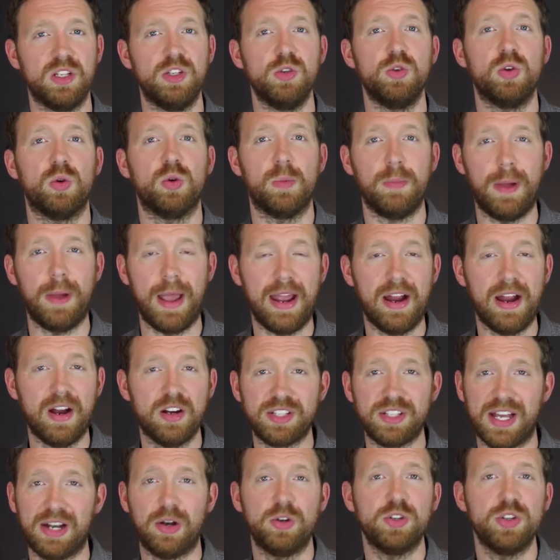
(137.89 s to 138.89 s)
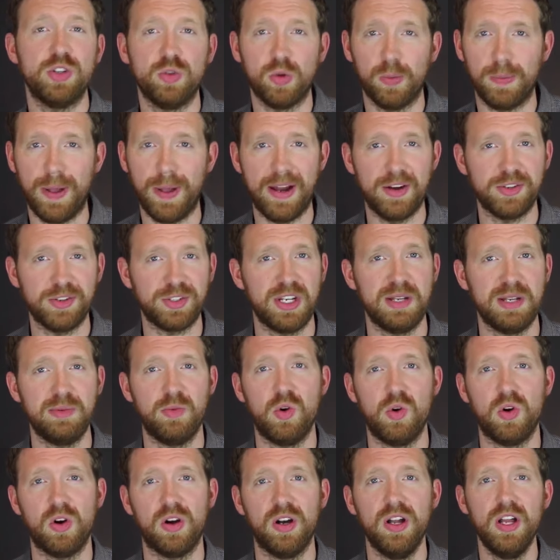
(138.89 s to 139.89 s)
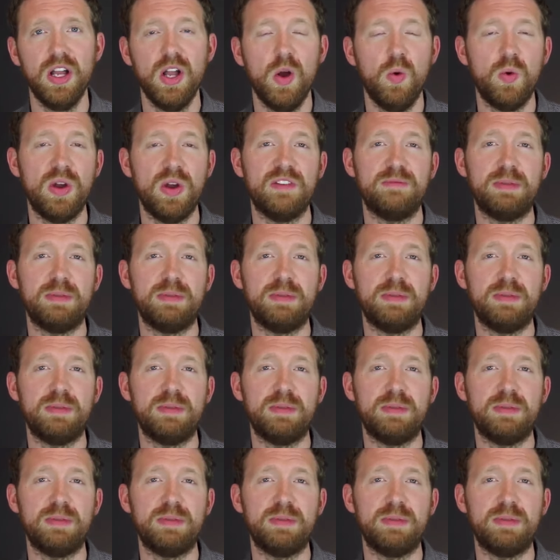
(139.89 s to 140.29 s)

to do the repairs. I don't do the repairs anymore.